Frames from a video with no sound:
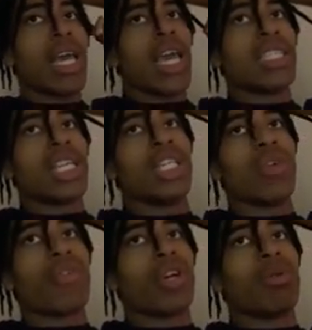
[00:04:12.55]
it's easier
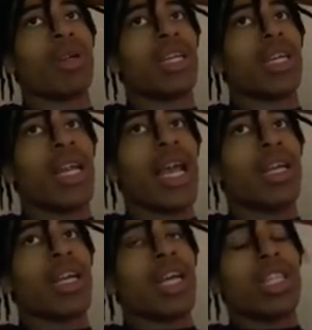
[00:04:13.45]
for them to
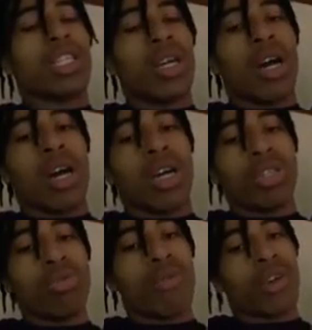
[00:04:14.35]
connect to the
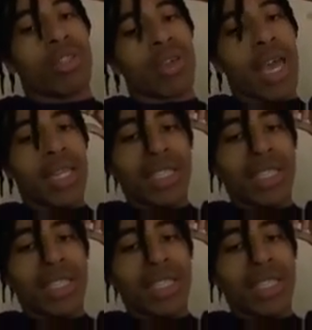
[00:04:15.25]
universe, okay?